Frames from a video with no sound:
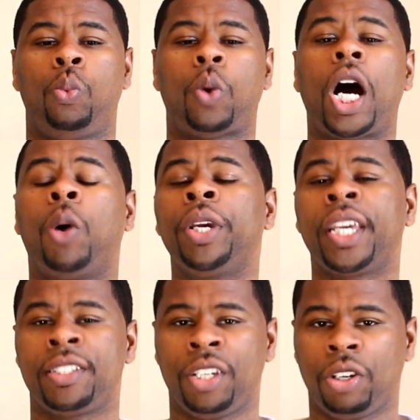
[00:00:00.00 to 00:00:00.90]
While we
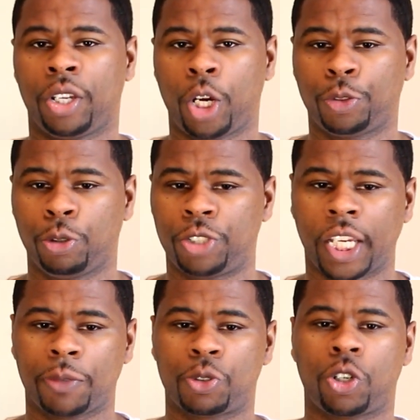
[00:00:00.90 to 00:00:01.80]
continue to go through
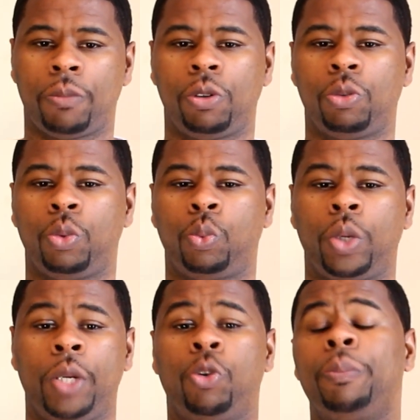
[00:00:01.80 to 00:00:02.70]
Jacob's trouble,
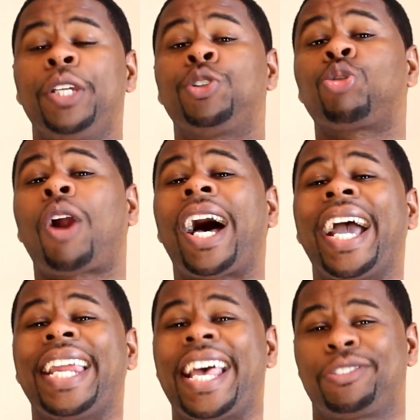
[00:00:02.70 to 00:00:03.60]
we will be
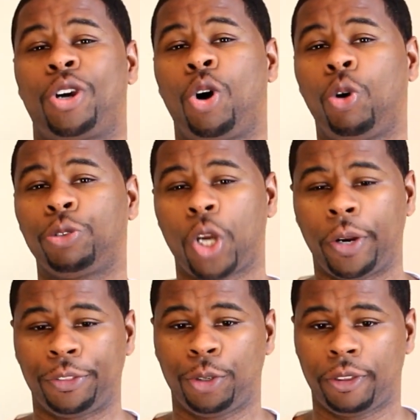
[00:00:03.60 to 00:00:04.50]
tried as gold
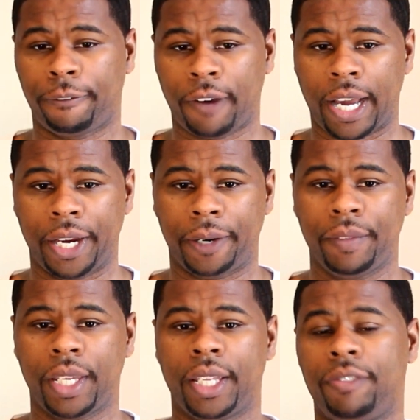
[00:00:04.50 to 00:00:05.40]
going through the fire.
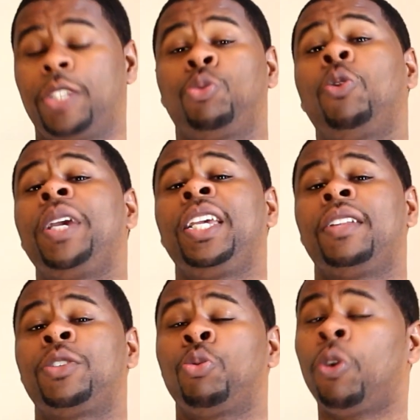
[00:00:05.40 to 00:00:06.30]
This will be
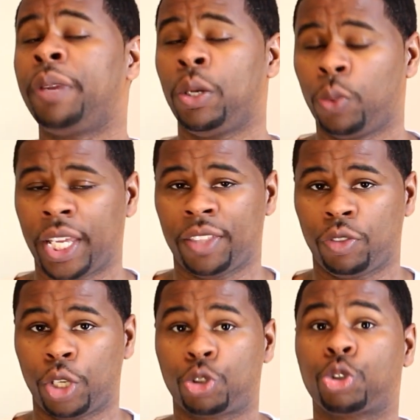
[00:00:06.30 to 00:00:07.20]
this will be when
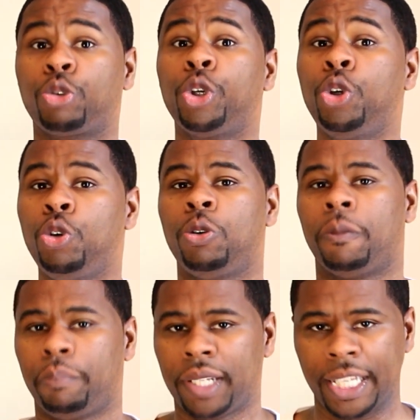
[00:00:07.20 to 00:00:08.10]
the true
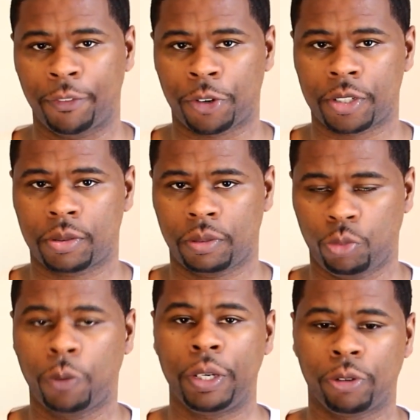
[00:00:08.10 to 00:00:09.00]
believers
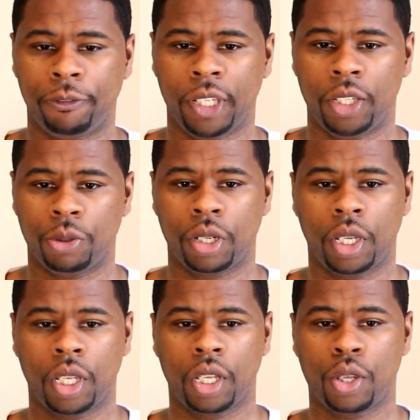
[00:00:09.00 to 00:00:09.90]
will be revealed.
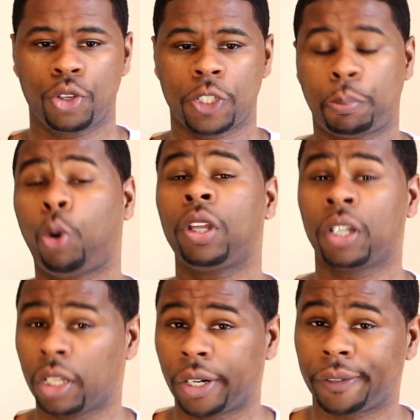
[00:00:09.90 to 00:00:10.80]
Spoiler
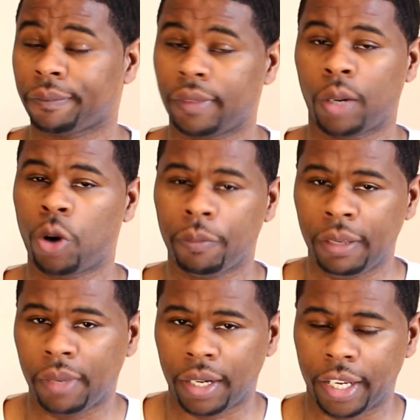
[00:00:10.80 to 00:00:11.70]
alert, there won't be
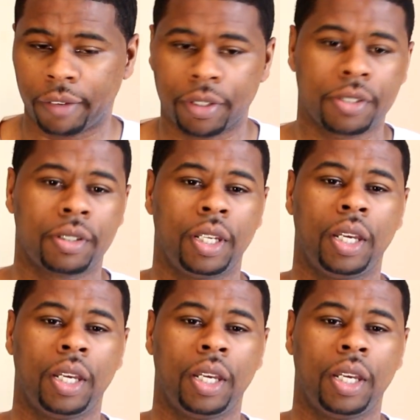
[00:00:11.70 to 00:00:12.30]
many of us.